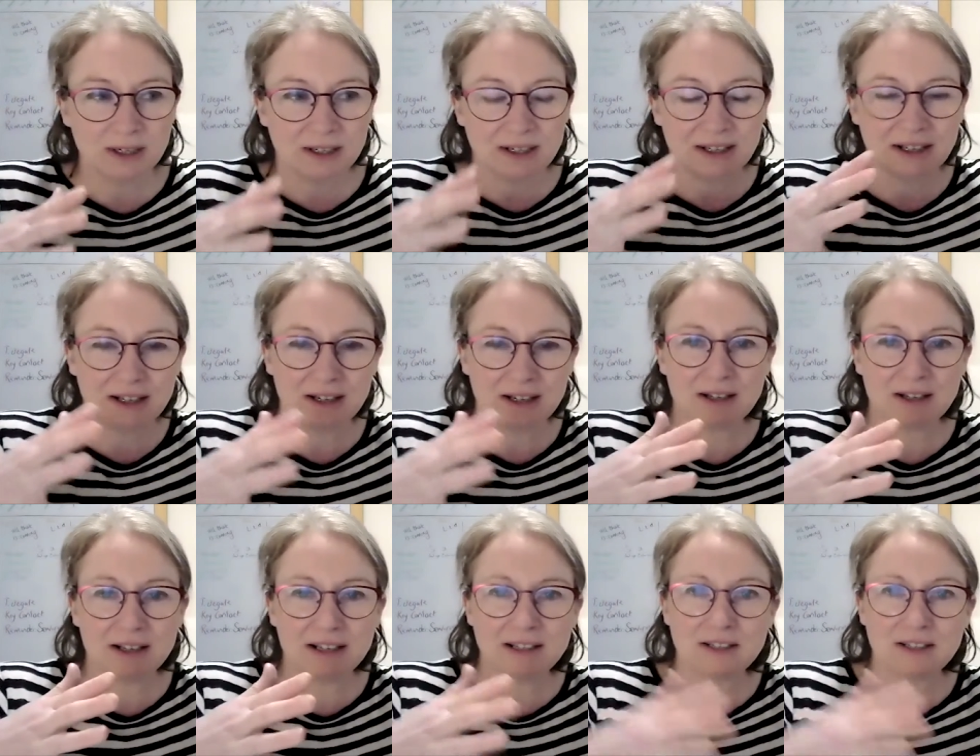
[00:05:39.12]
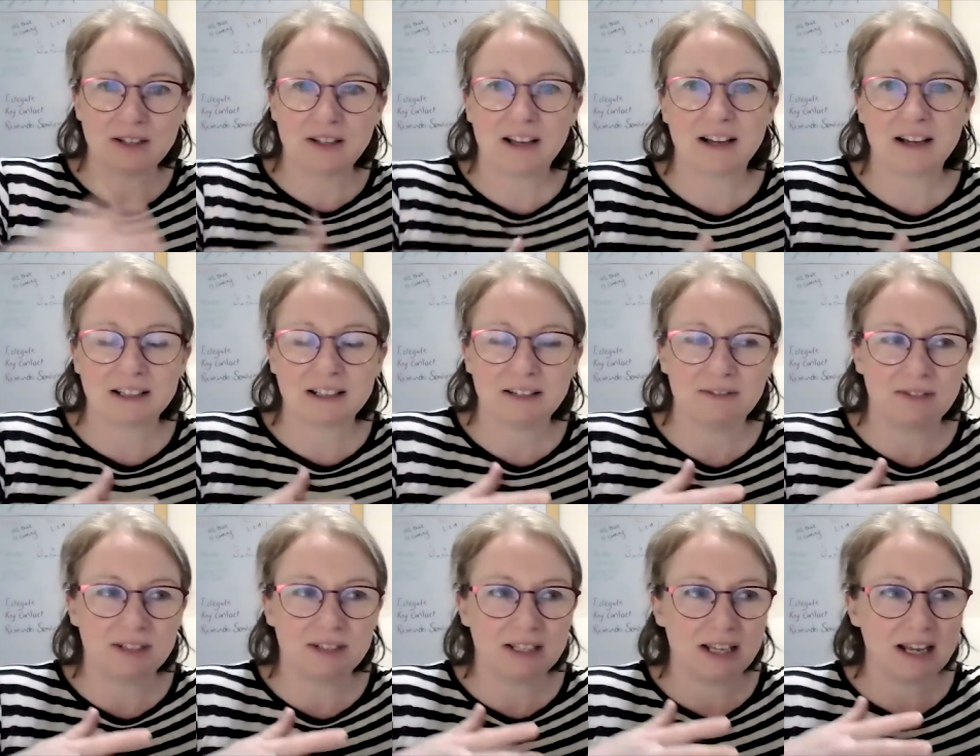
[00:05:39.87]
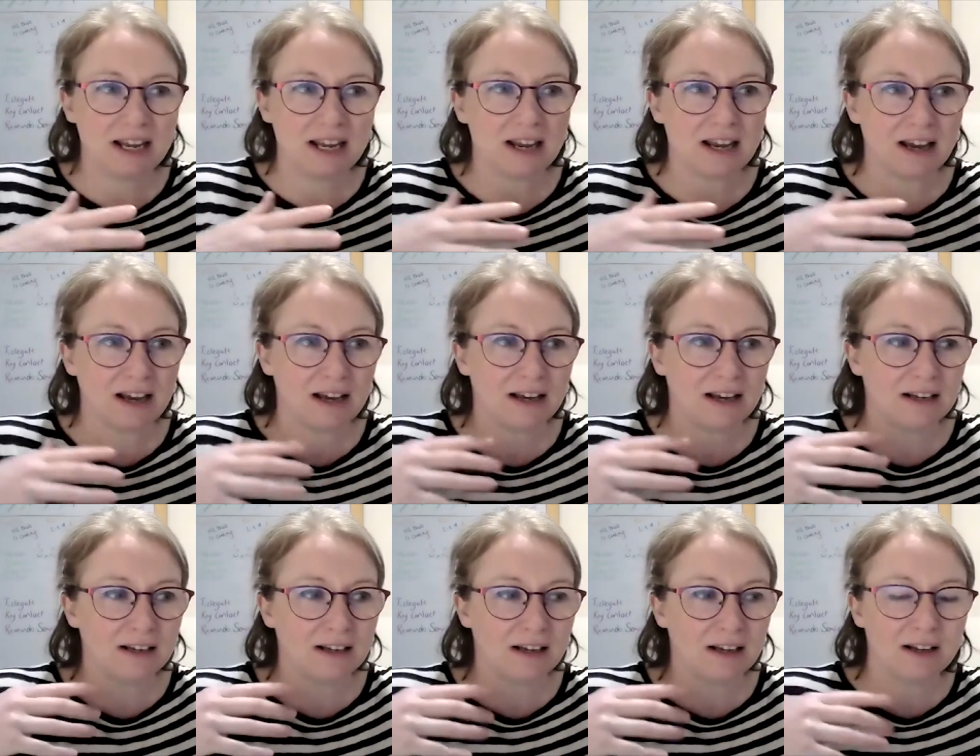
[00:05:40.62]
the activity,
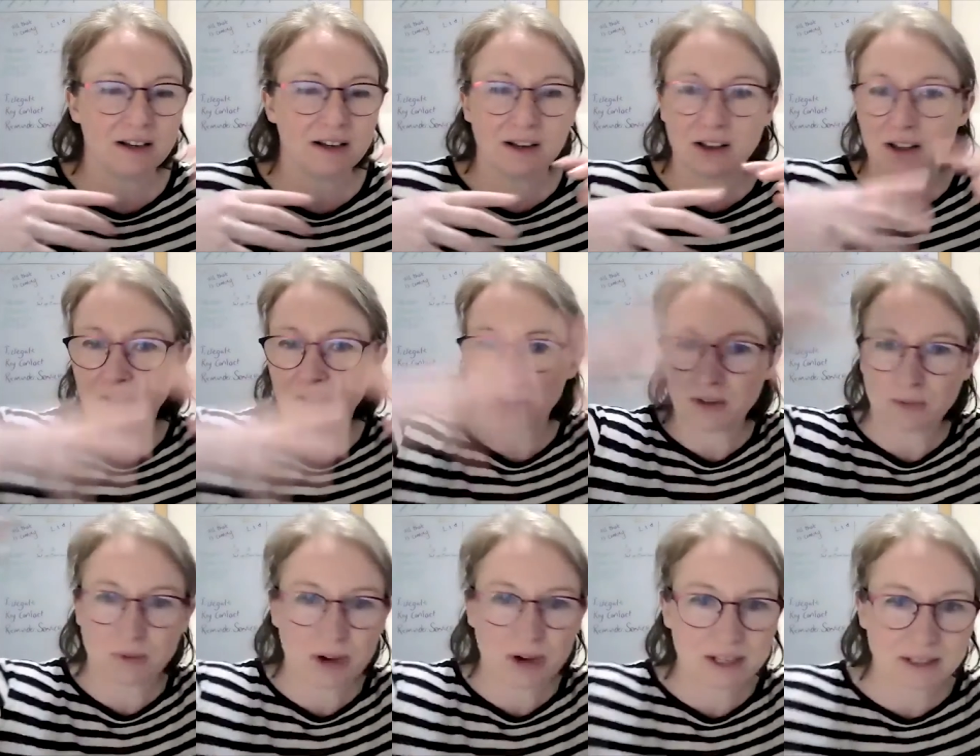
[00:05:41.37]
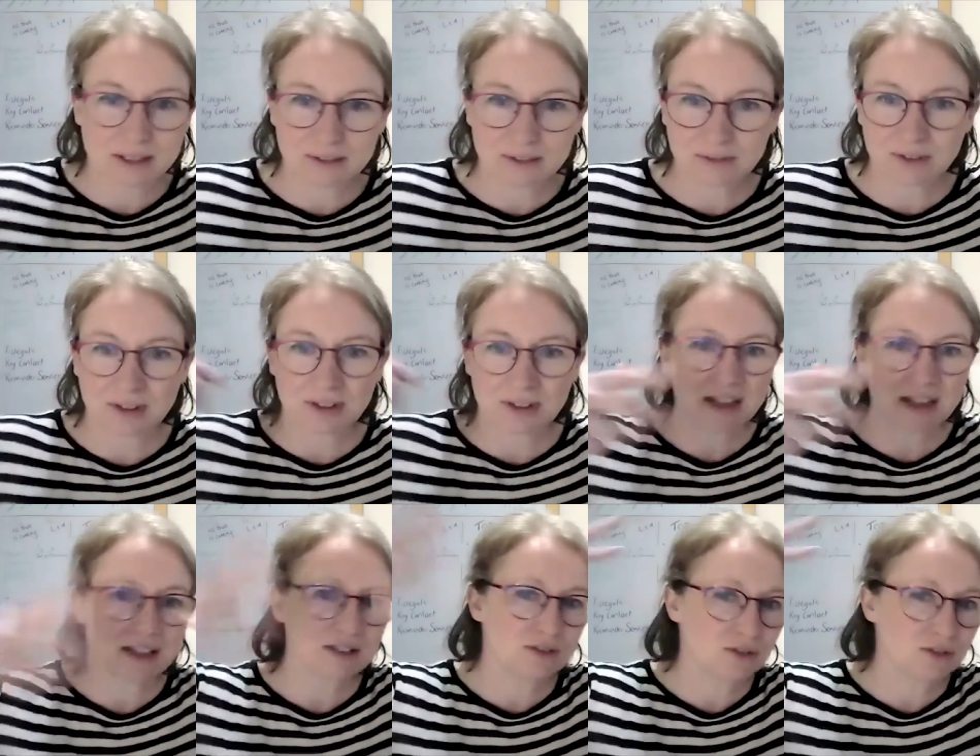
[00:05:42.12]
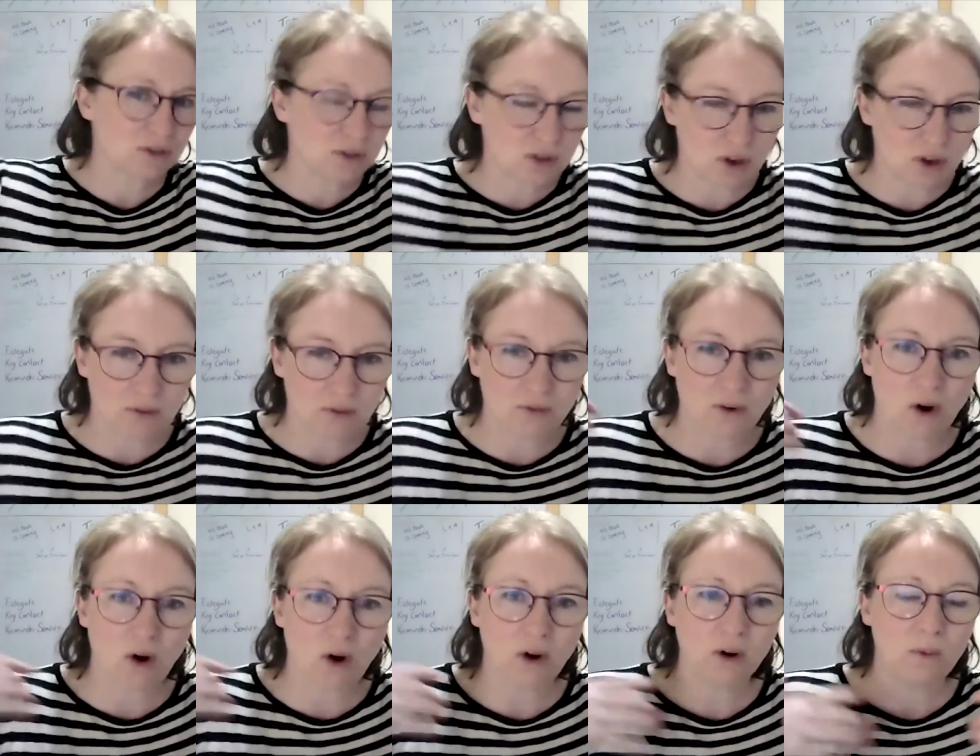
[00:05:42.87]
and the rest of the things just sort of
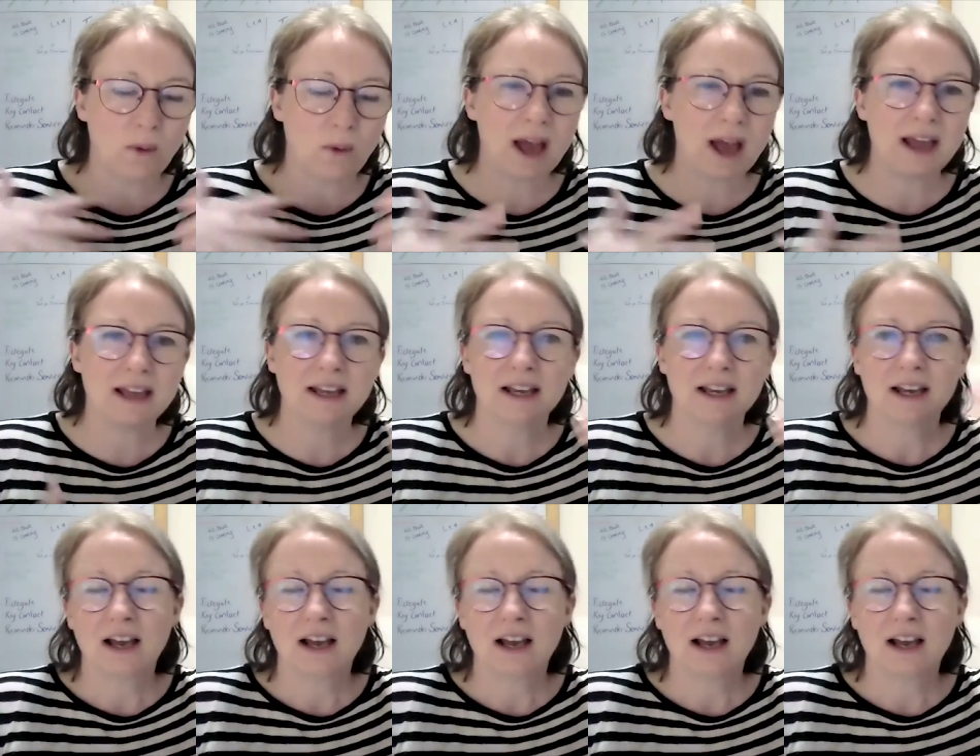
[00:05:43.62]
fall away,